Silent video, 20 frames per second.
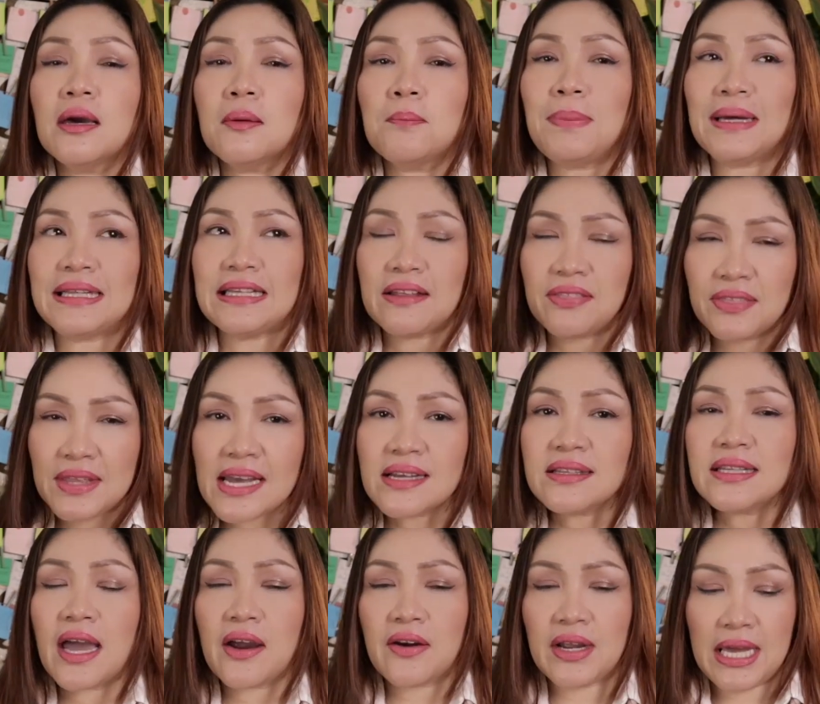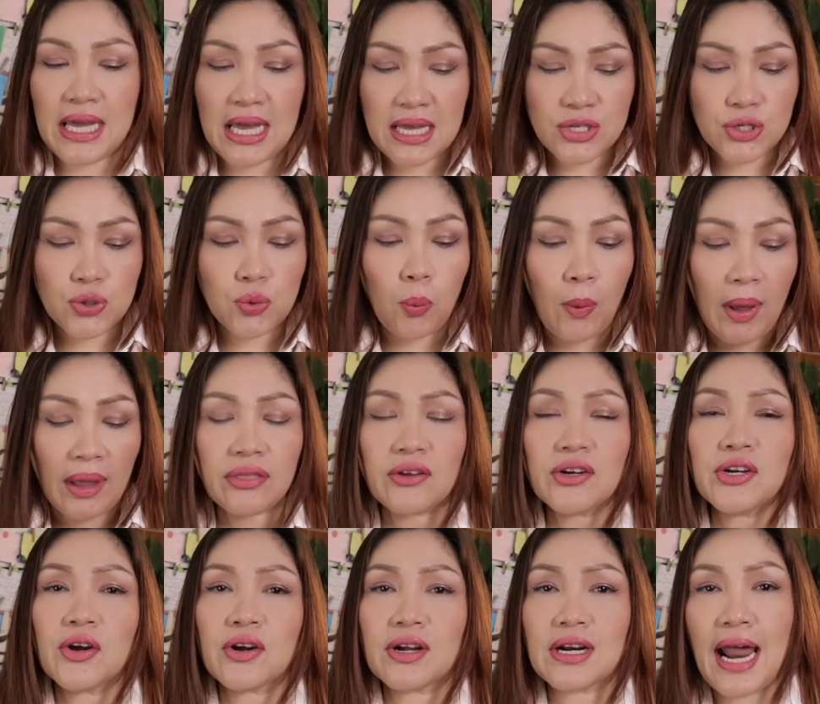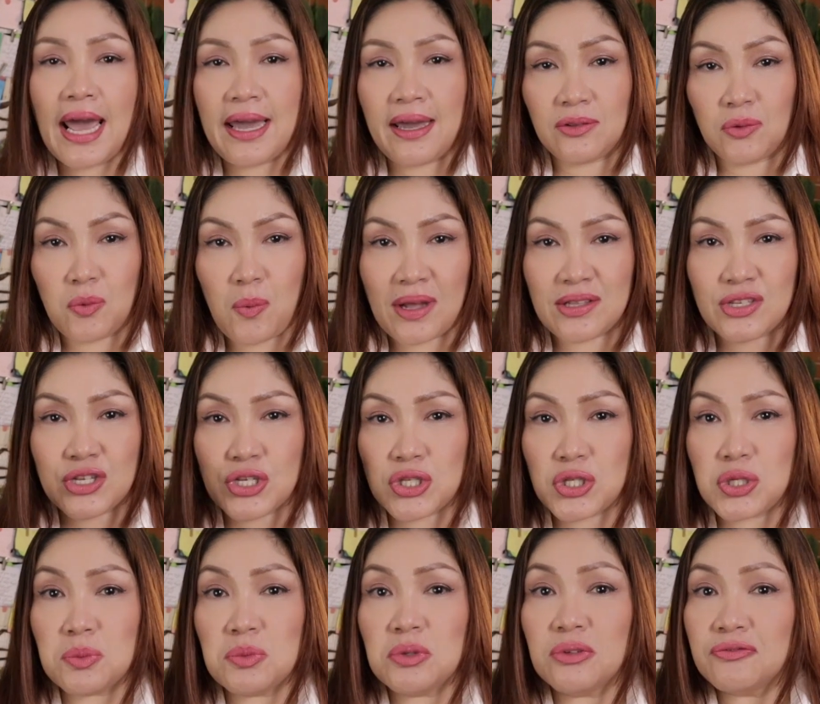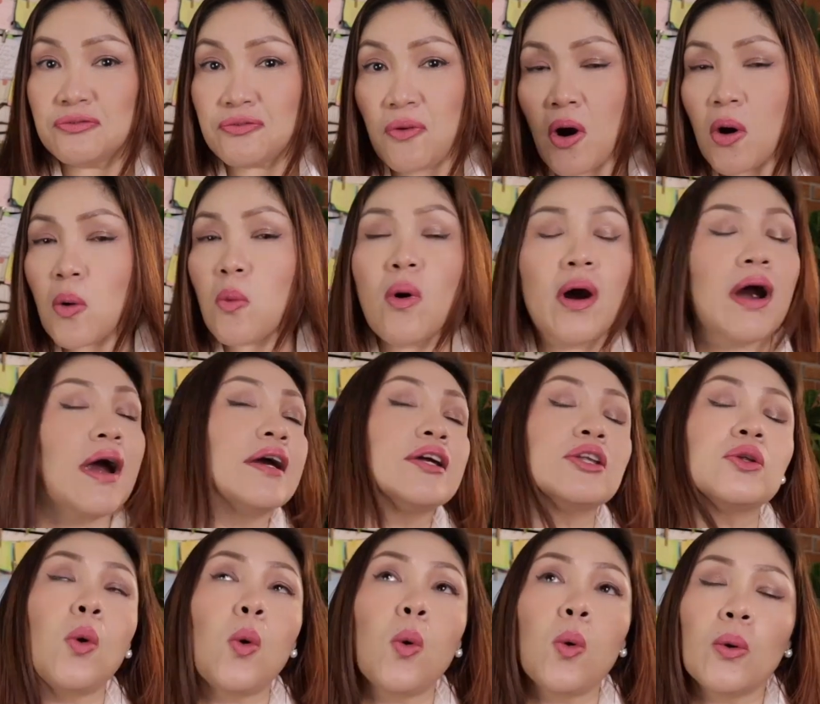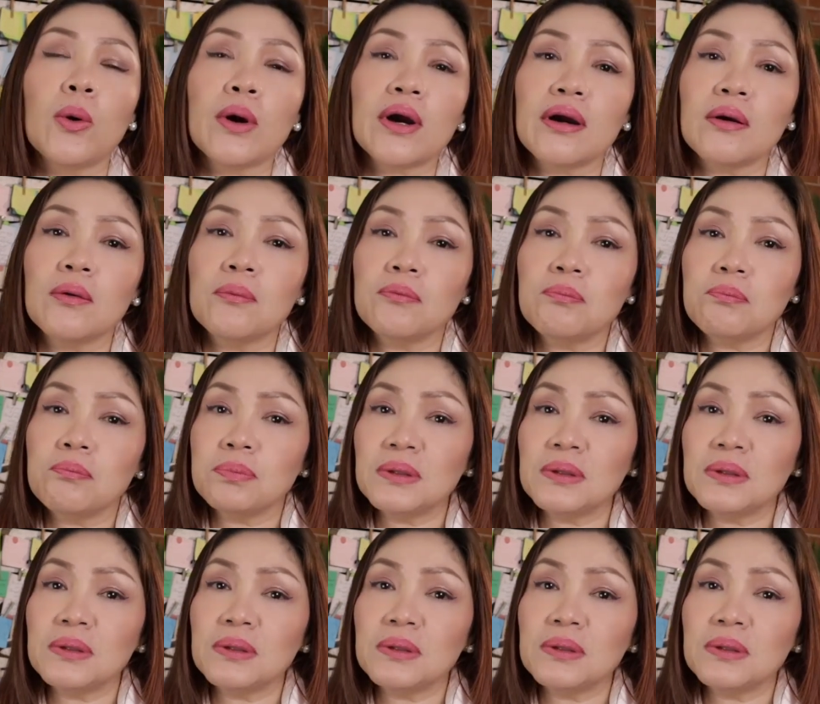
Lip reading: But the thing there is whether your client wants to move forward or